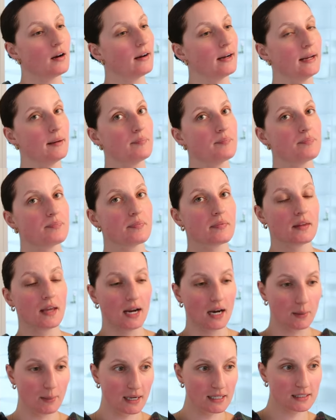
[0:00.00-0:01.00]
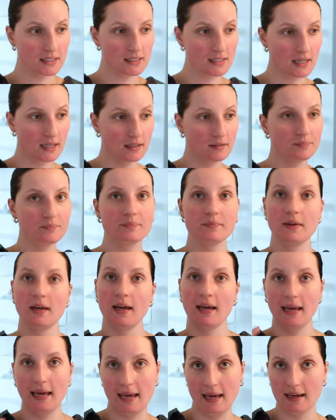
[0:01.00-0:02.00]
All right, hair mask is in,
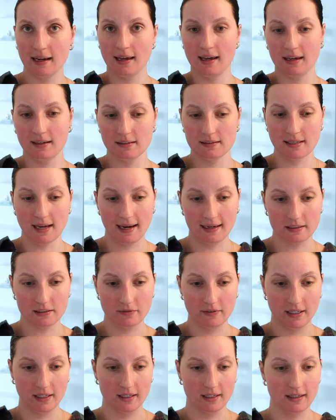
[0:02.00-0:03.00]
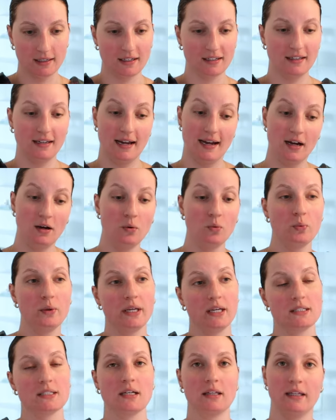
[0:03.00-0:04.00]
egghead is activated. Now we
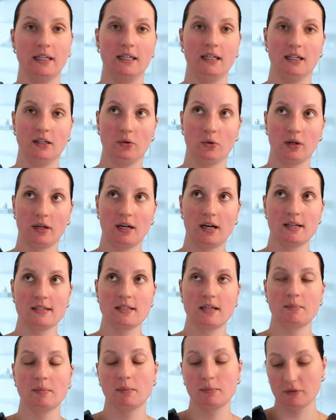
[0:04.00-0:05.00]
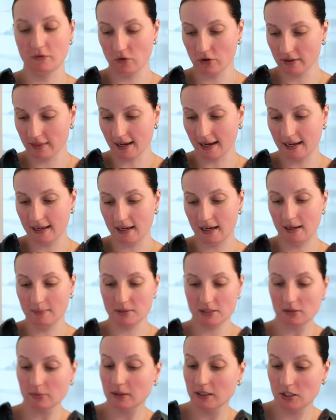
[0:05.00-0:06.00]
get to cleaning and organizing. But before that, I'm
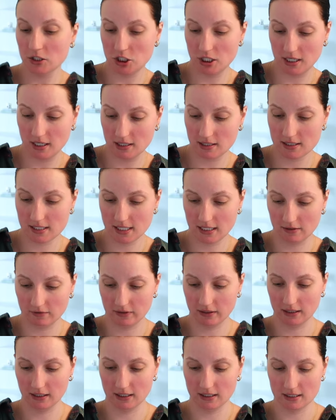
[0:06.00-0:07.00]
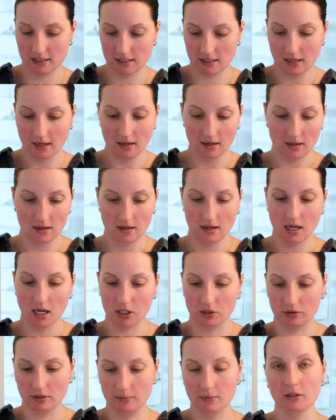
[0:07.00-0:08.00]
still wearing jeans and I feel like it's
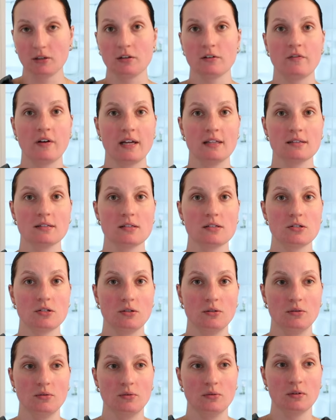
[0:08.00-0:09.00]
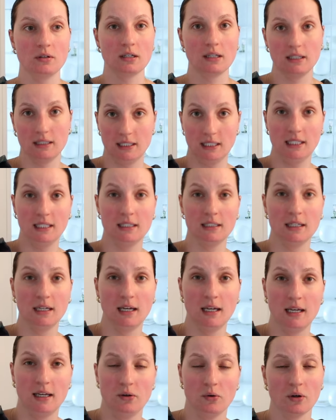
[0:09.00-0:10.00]
a criminal offense to clean
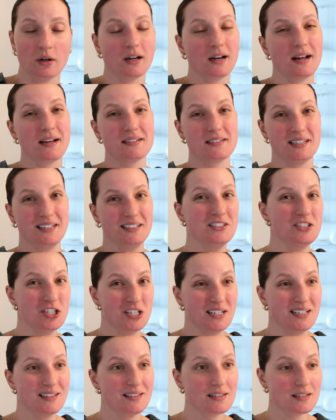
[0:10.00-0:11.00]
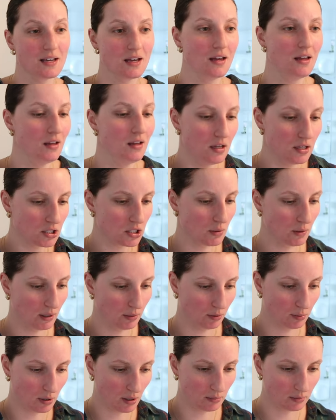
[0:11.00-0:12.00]
and organize in jeans. So I
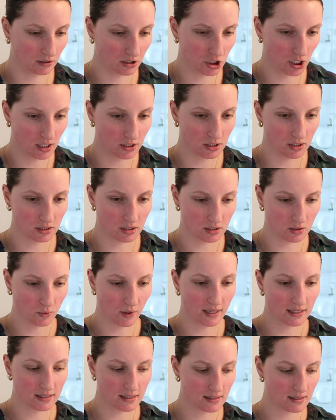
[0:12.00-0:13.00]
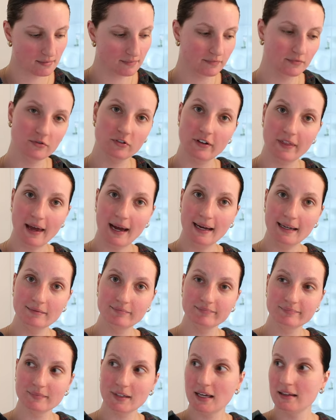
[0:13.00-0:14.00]
will probably change into sweats for
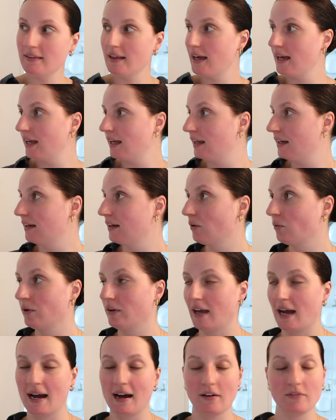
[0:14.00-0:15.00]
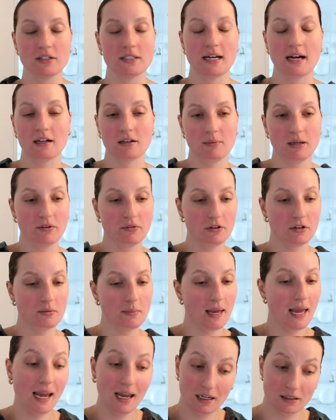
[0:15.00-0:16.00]
that. And then we have to tackle my room
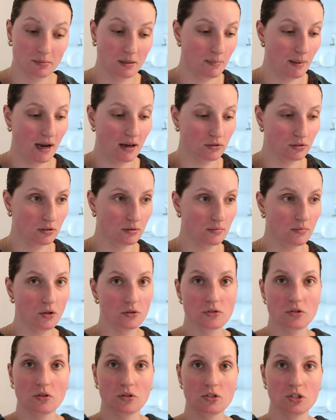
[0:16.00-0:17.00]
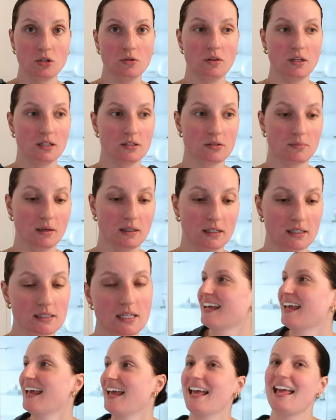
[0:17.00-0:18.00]
and my bathroom. Those are the two things on my list.
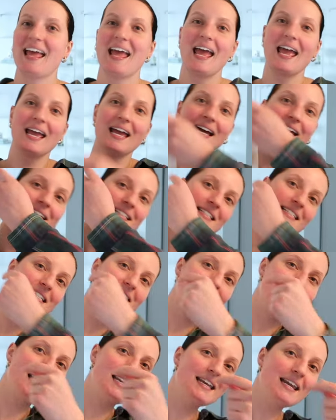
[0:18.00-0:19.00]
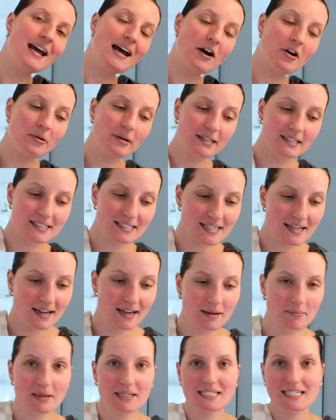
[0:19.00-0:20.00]
And now it is
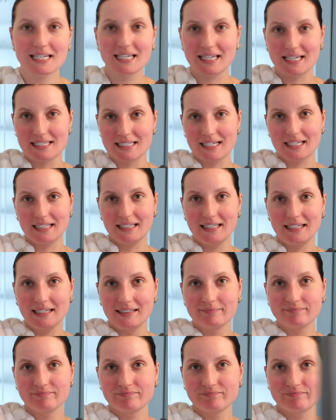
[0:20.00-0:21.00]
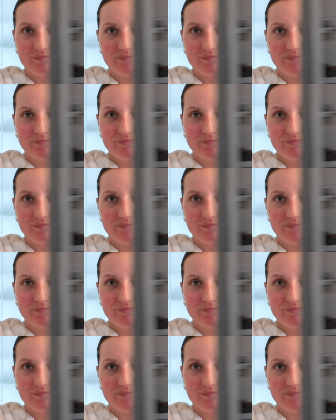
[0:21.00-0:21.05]
time to get to cleaning.